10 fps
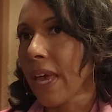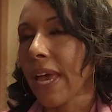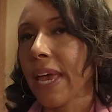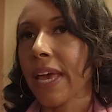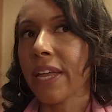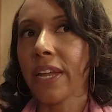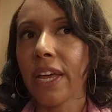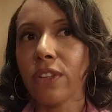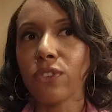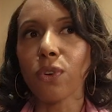
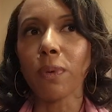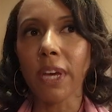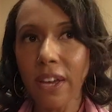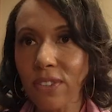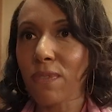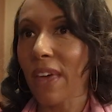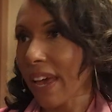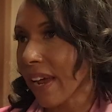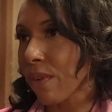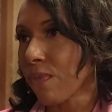And so because of
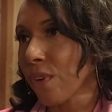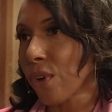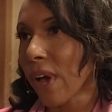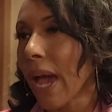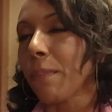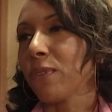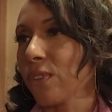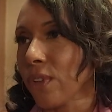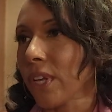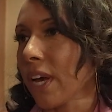that, I feel
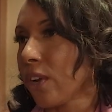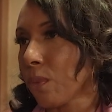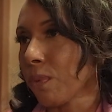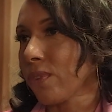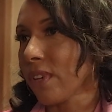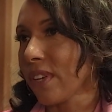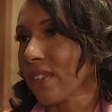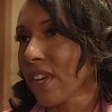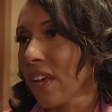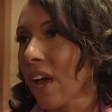absolutely 100%
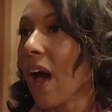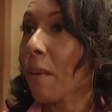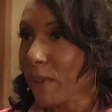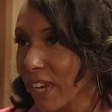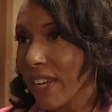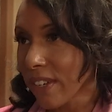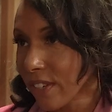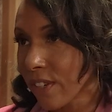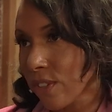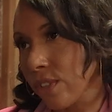obligated
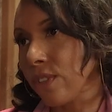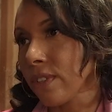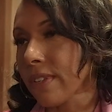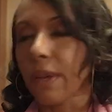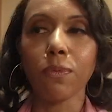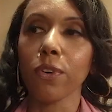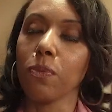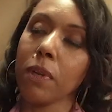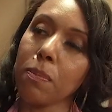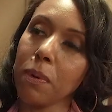to do the same for as
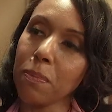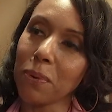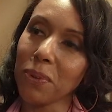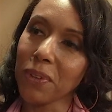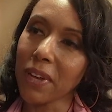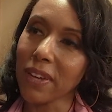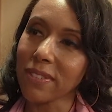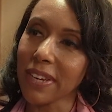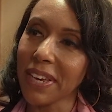many people as I